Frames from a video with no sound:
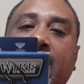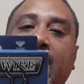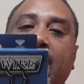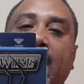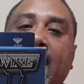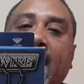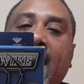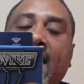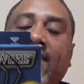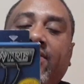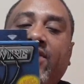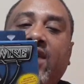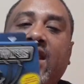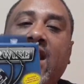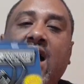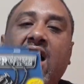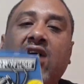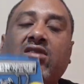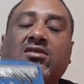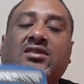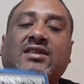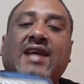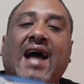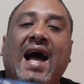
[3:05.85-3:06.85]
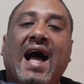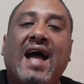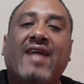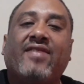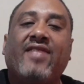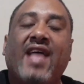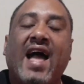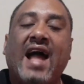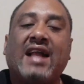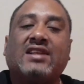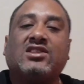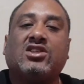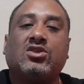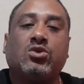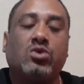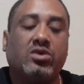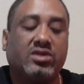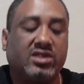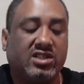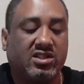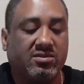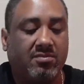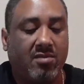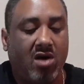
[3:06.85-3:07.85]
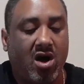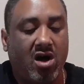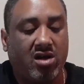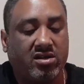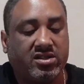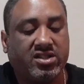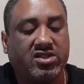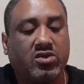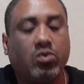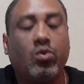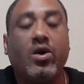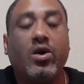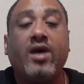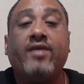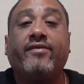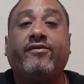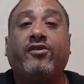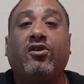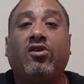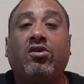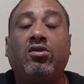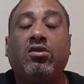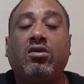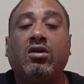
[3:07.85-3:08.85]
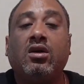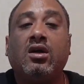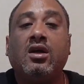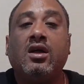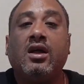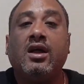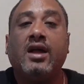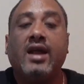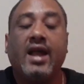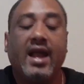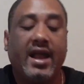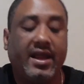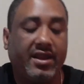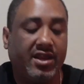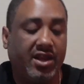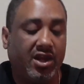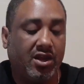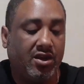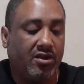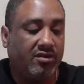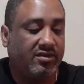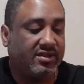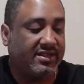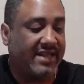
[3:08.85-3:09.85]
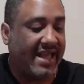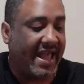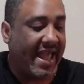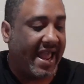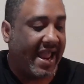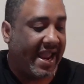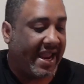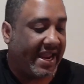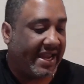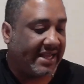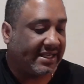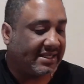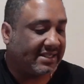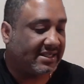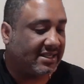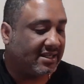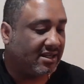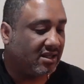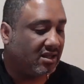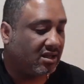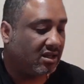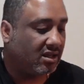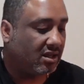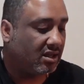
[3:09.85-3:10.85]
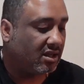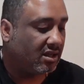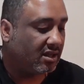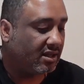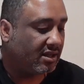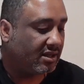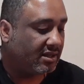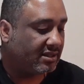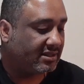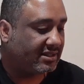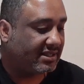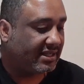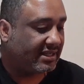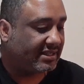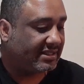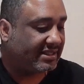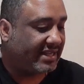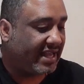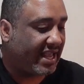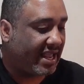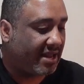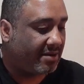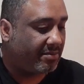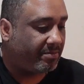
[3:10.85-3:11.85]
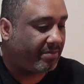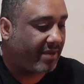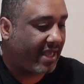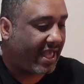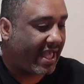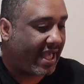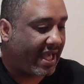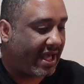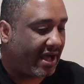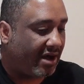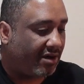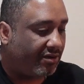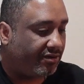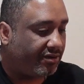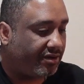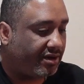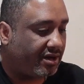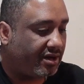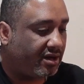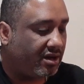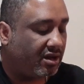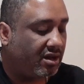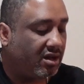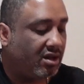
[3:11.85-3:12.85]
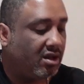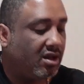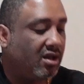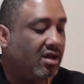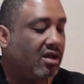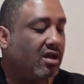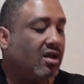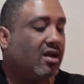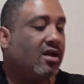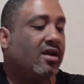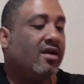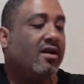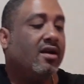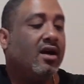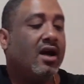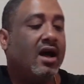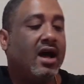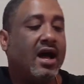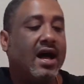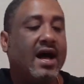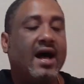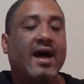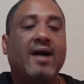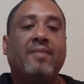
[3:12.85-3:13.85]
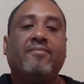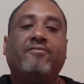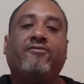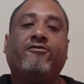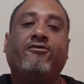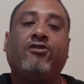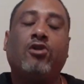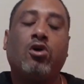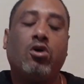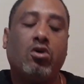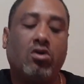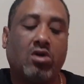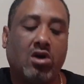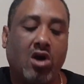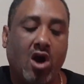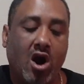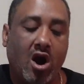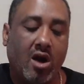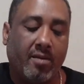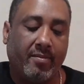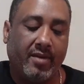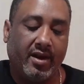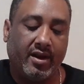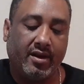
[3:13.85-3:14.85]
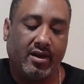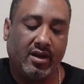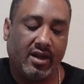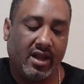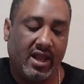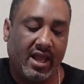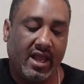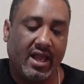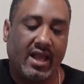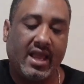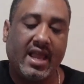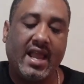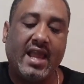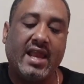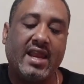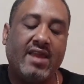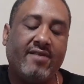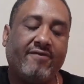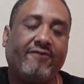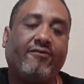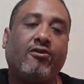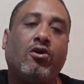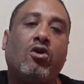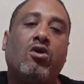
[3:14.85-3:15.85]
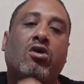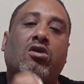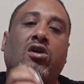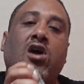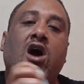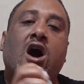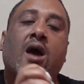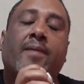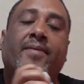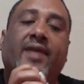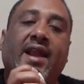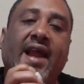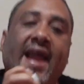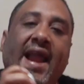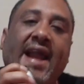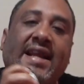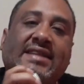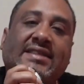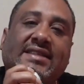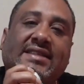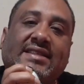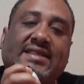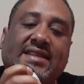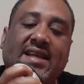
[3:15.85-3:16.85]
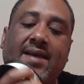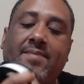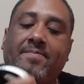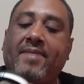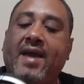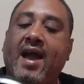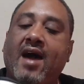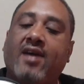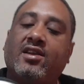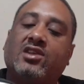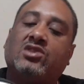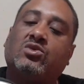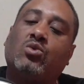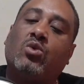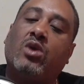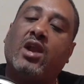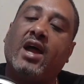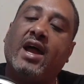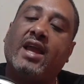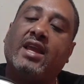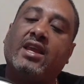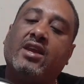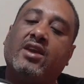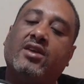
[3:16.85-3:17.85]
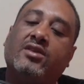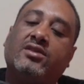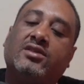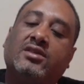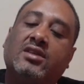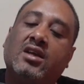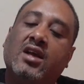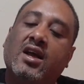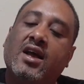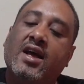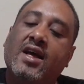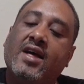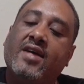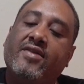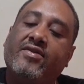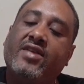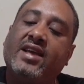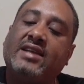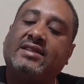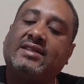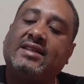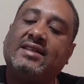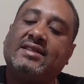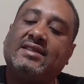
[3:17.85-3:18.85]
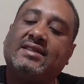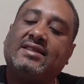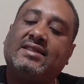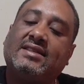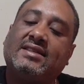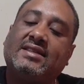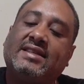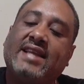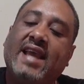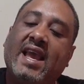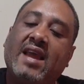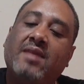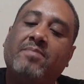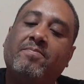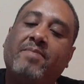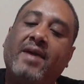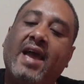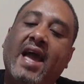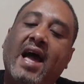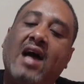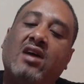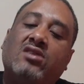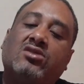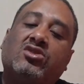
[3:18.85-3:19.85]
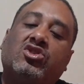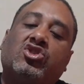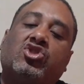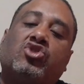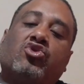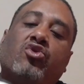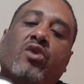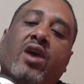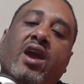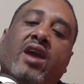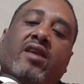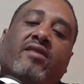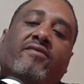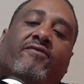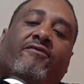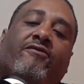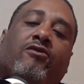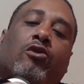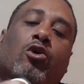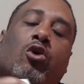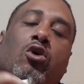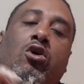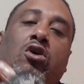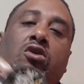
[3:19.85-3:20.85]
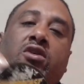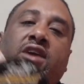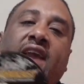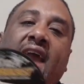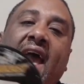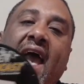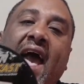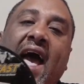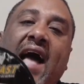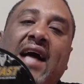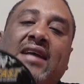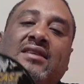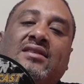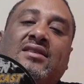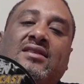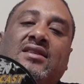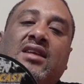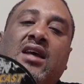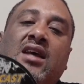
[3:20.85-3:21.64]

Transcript: and then I'll tie that to a small swivel and use 8 to 10-pound fluorocarbon. Any fluorocarbon, 8 to 10 pound is what I use. This is 10-pound Stren fluorocast.